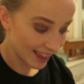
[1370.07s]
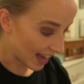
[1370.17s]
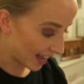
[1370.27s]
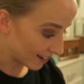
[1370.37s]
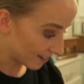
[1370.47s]

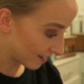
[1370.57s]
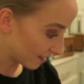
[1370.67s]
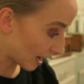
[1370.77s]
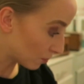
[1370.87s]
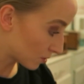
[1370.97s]
Then
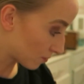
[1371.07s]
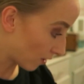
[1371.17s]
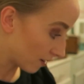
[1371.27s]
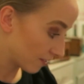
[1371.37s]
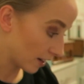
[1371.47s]
that was
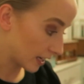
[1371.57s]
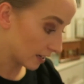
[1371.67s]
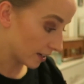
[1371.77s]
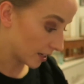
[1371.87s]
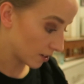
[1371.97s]

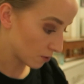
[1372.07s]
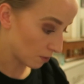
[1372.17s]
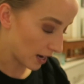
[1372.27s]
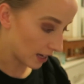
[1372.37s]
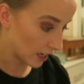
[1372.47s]
$5.99 as
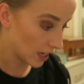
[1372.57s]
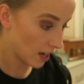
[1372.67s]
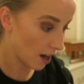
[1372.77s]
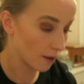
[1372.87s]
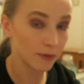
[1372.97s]
well.
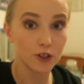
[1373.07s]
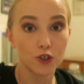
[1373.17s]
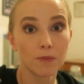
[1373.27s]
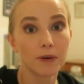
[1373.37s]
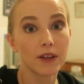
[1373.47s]
The
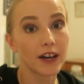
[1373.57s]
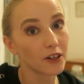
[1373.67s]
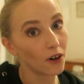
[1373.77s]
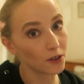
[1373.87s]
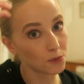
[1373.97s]
jumper that I
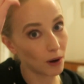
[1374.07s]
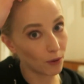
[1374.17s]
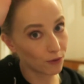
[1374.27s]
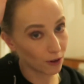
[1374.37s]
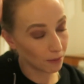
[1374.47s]
got as
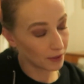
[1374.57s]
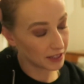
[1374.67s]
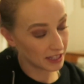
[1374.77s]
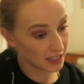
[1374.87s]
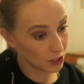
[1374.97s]
well from the
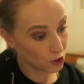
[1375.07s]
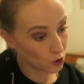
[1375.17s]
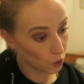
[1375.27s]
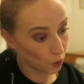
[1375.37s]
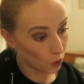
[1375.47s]
Disney
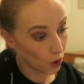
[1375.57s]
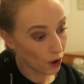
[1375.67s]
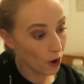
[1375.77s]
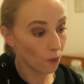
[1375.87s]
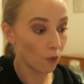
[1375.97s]
store
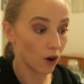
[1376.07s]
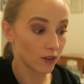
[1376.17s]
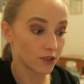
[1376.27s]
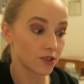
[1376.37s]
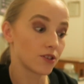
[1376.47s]

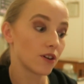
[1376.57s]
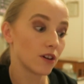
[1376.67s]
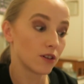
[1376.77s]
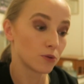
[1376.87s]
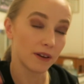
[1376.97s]
was
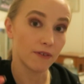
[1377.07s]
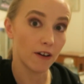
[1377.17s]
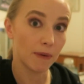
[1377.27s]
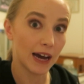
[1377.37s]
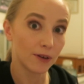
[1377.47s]

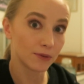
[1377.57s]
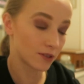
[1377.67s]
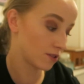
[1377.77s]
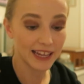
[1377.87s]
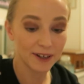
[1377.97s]

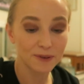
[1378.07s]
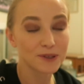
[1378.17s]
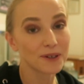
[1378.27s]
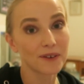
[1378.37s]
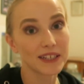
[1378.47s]
£25. Then I
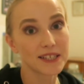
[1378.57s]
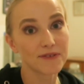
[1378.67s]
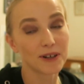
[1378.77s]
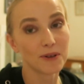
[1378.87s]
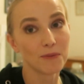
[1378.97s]
also got this
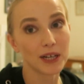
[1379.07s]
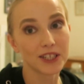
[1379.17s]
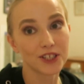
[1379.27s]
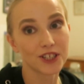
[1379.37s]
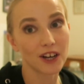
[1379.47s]
film,
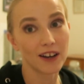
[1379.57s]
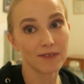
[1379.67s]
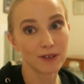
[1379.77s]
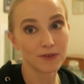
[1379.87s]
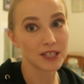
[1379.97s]
which I
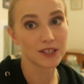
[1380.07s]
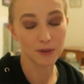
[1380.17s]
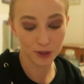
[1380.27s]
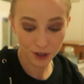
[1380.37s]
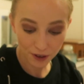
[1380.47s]
have loved since
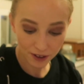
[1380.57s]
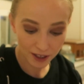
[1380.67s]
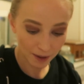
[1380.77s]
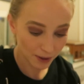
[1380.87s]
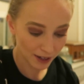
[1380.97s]
I was
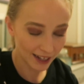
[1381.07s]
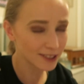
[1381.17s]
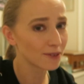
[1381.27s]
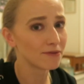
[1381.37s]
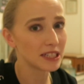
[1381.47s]
young, and we had
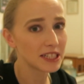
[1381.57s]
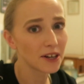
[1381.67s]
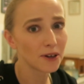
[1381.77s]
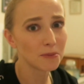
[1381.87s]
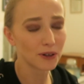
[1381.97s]
it on
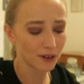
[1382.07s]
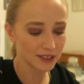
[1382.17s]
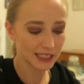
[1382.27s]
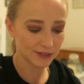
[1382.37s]
video but not on